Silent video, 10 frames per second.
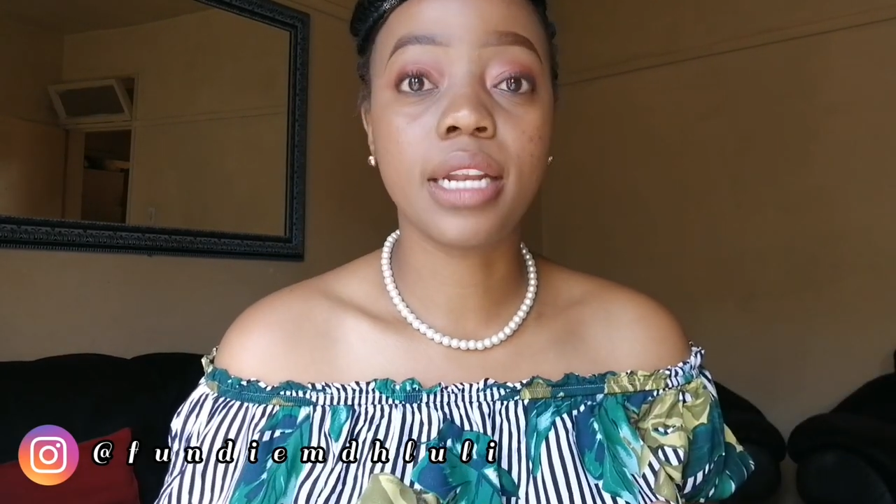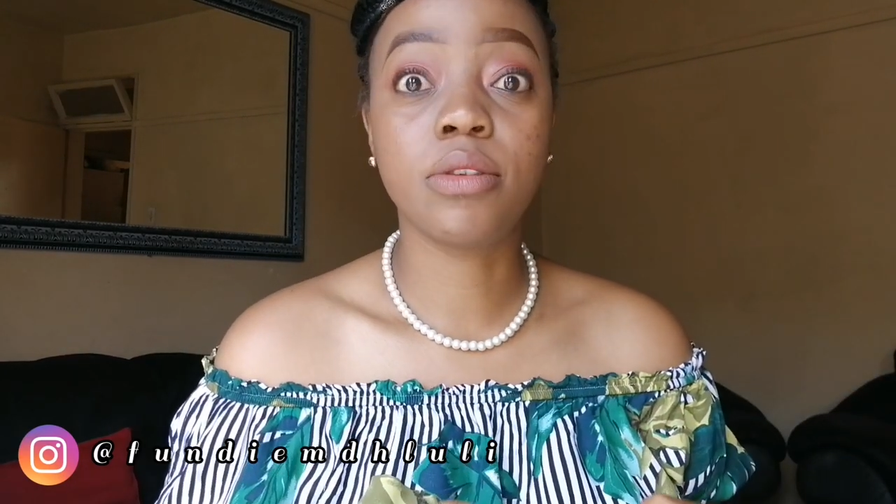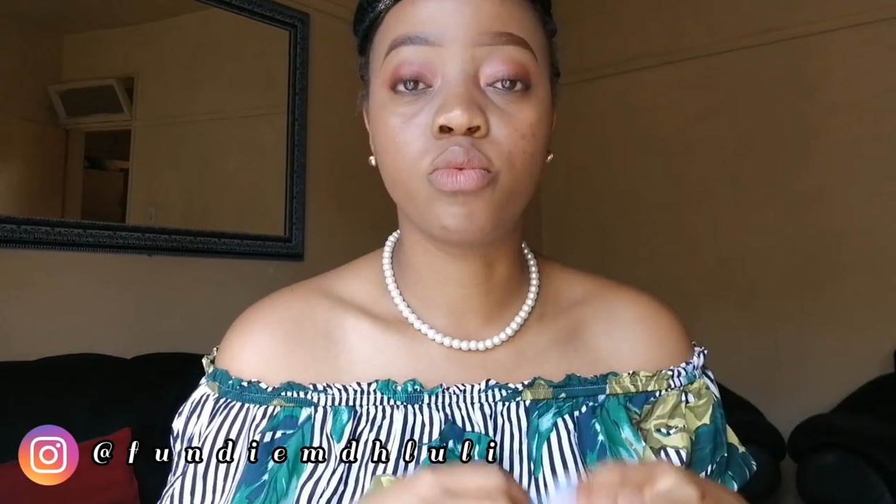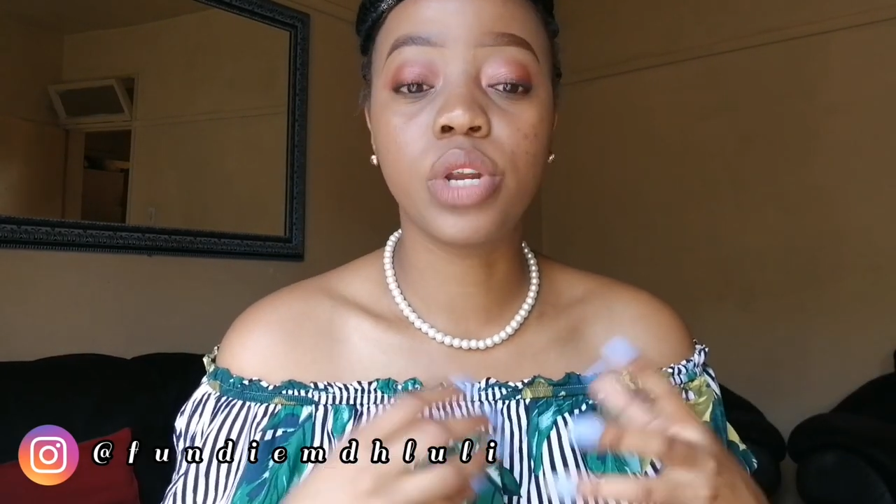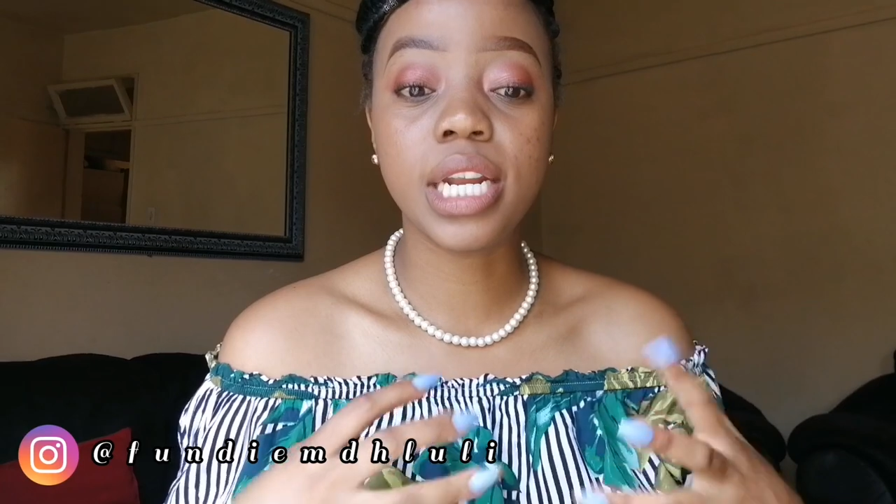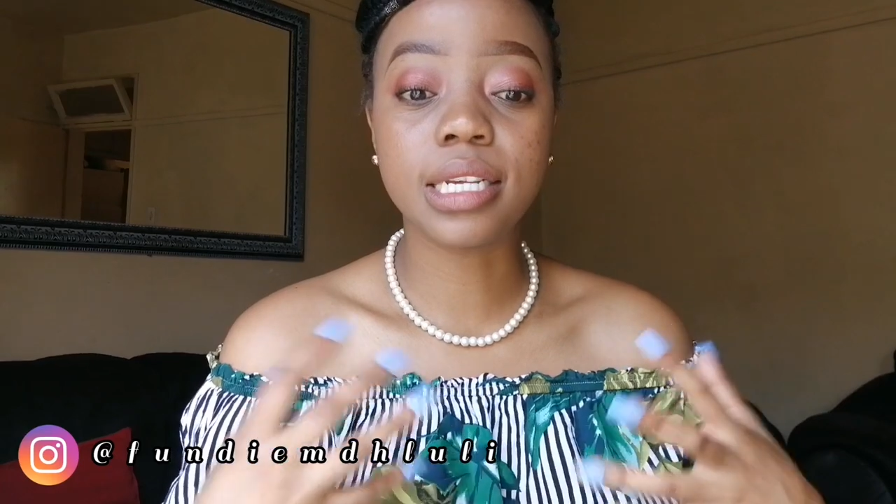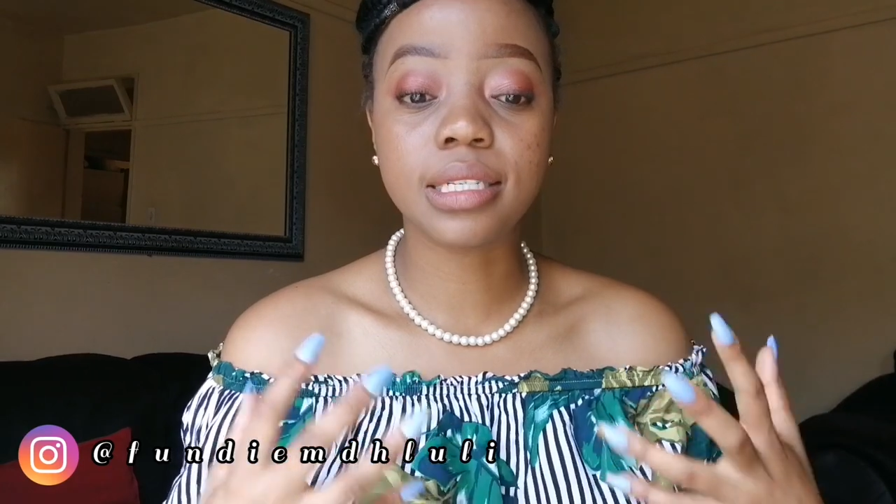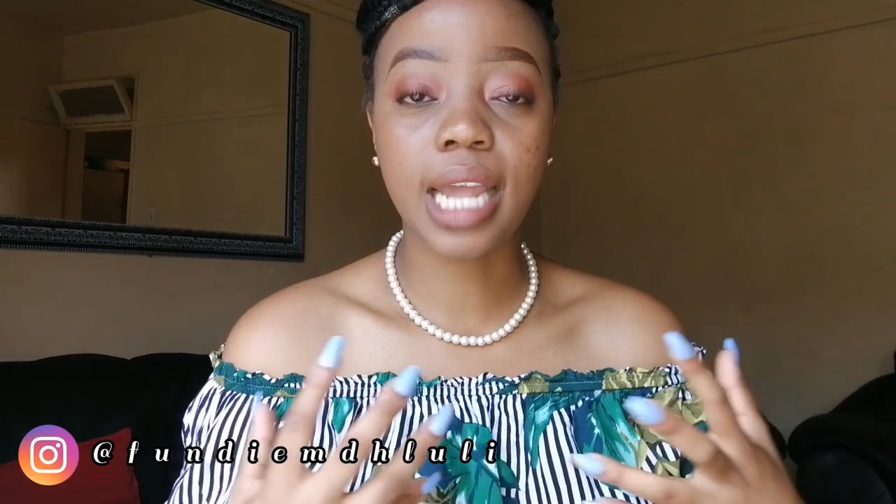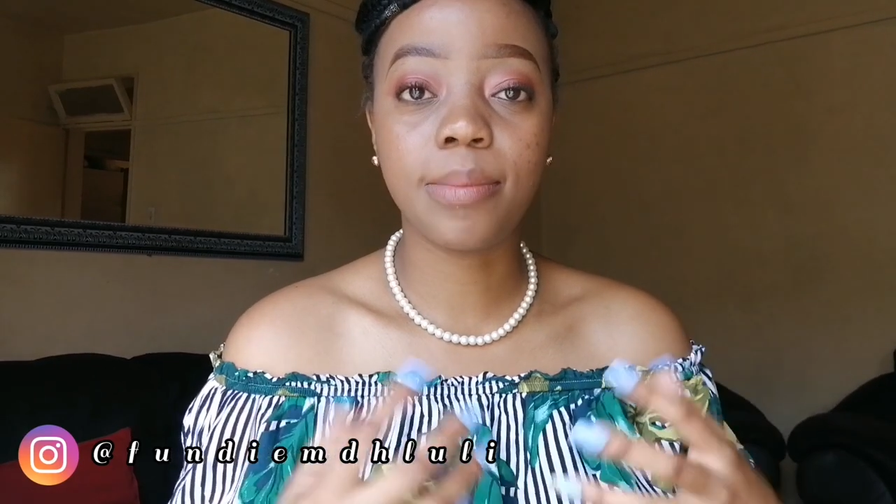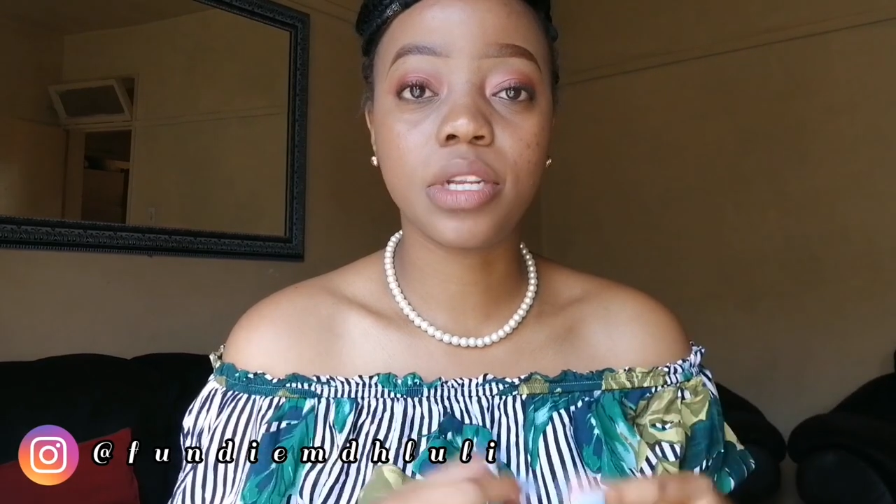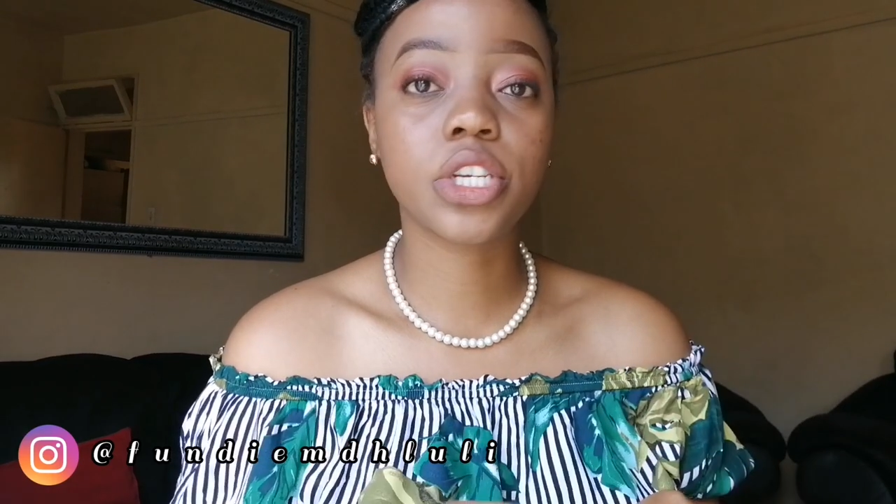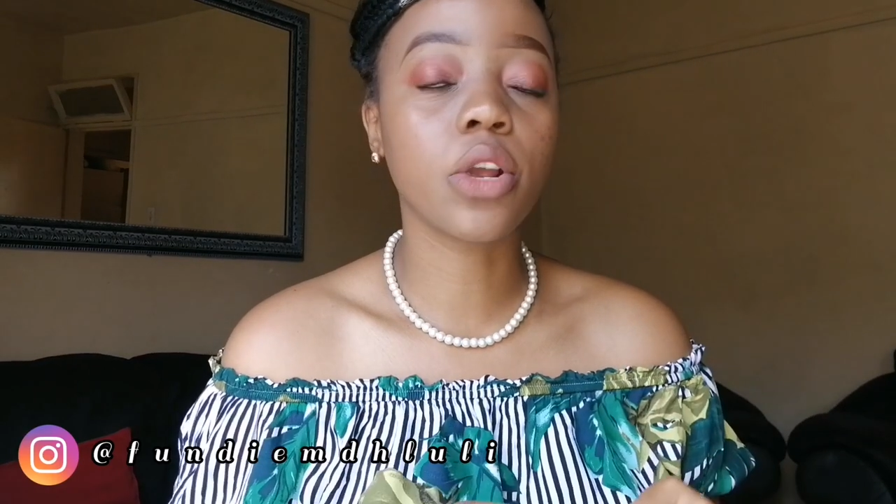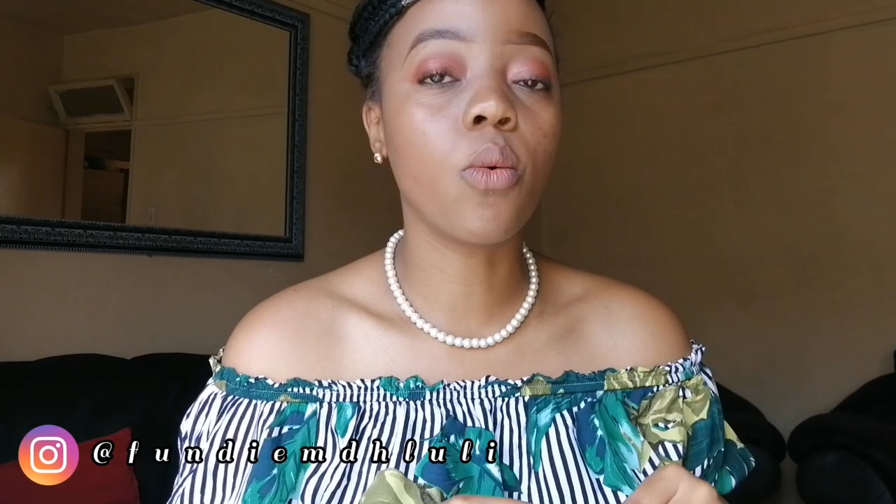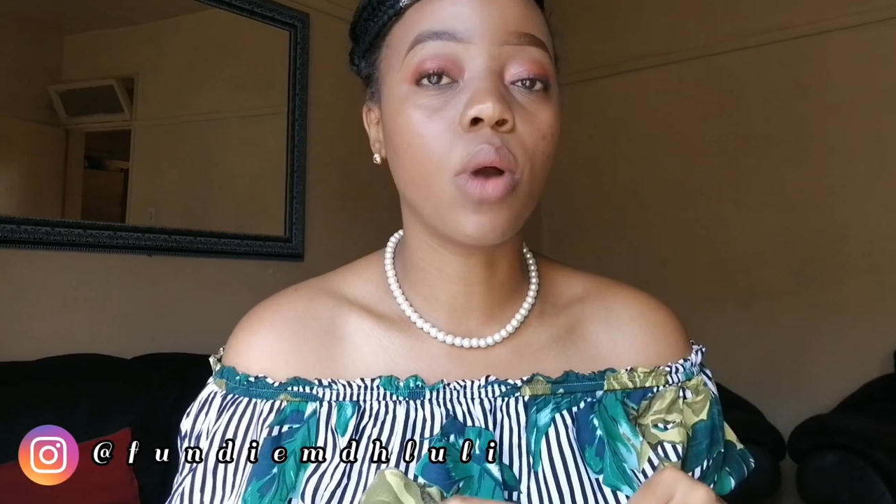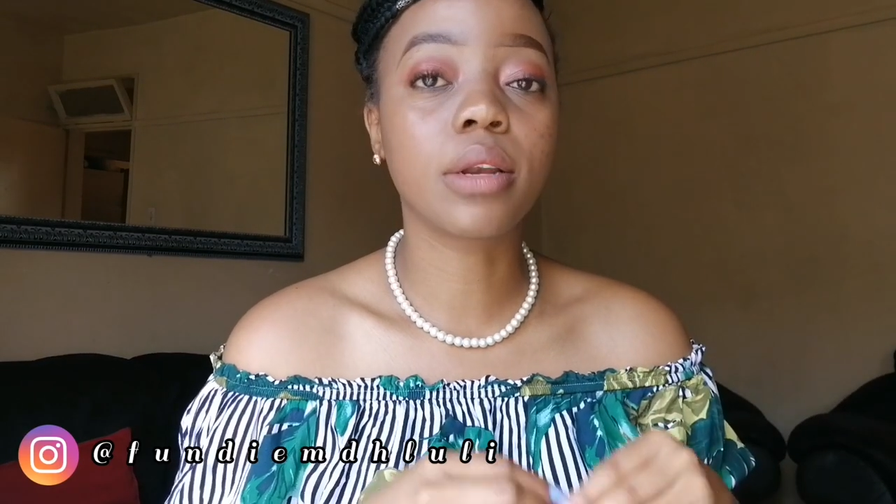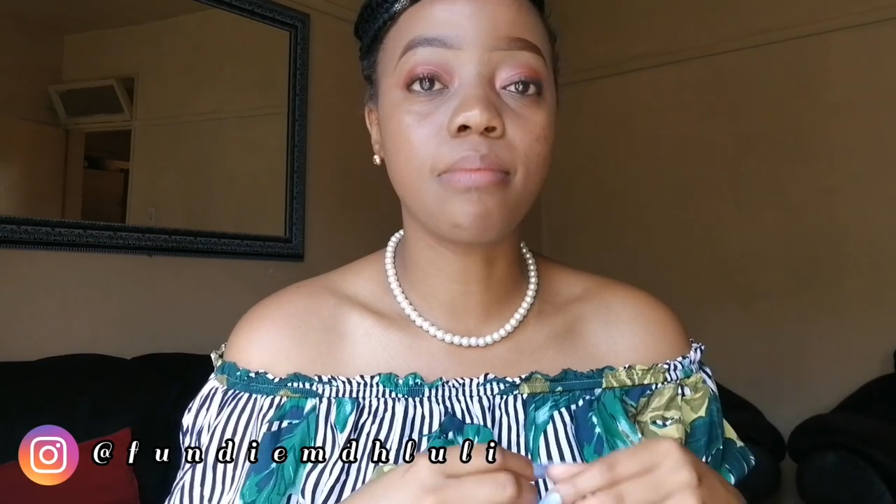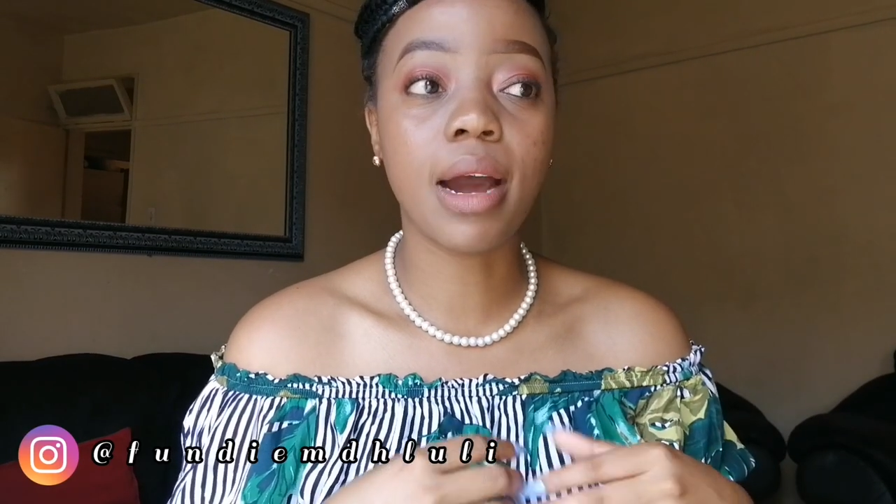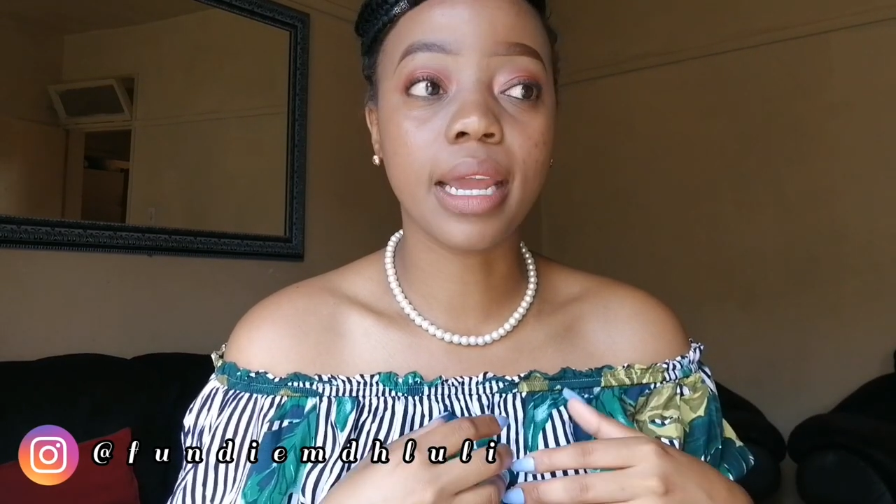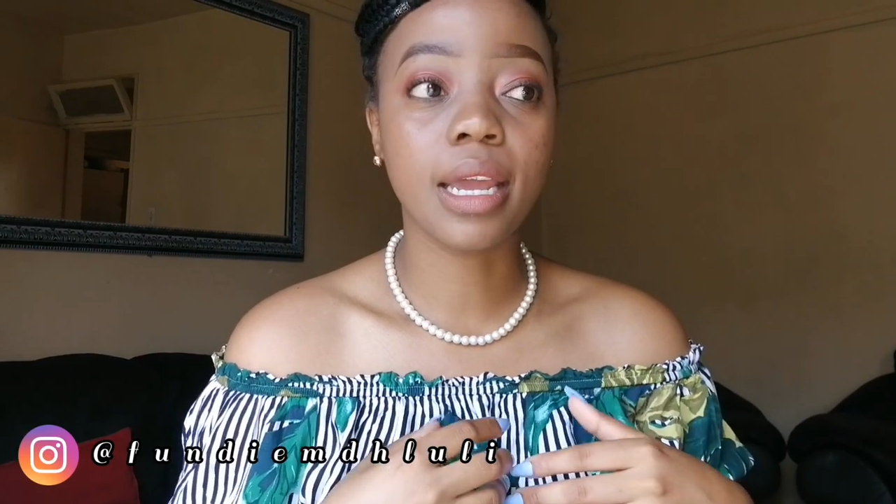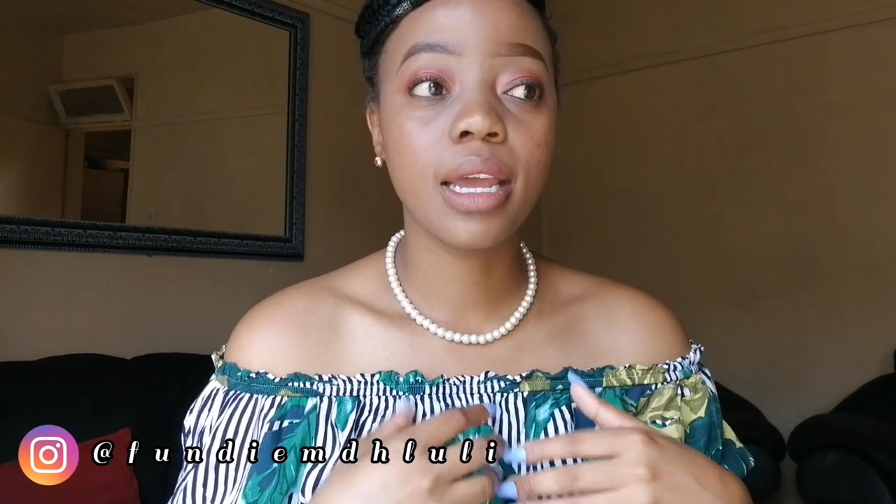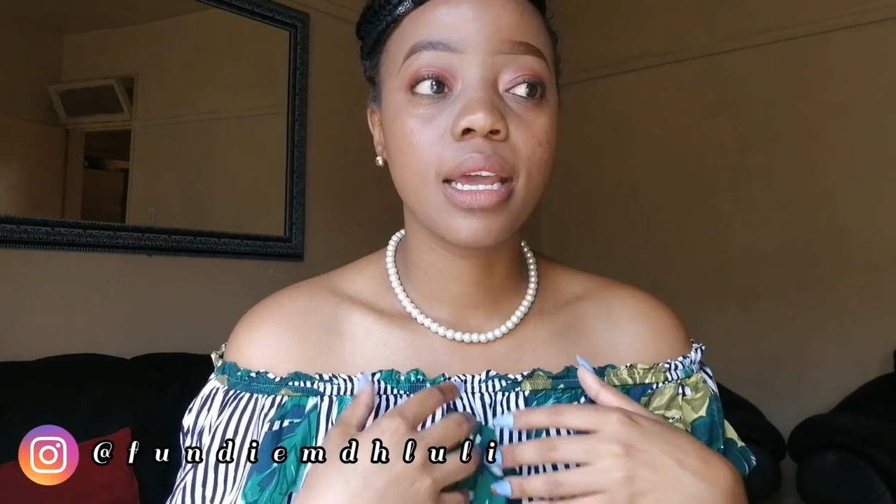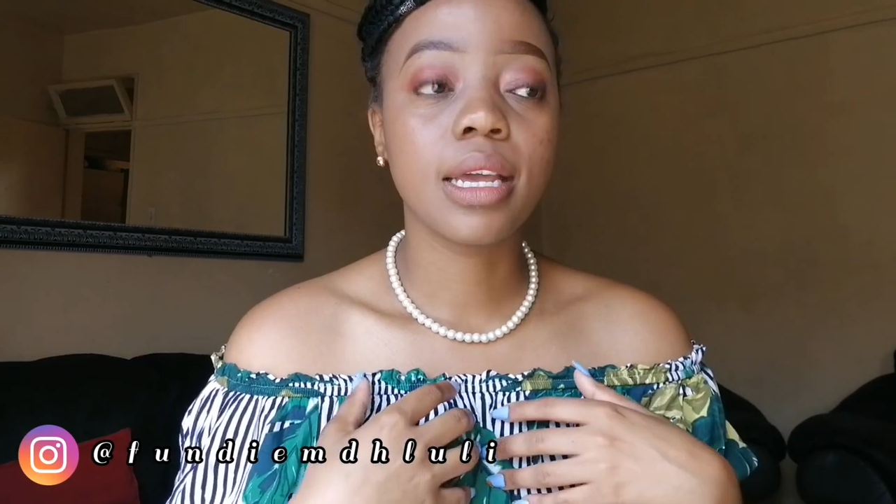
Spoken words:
and really establishing what my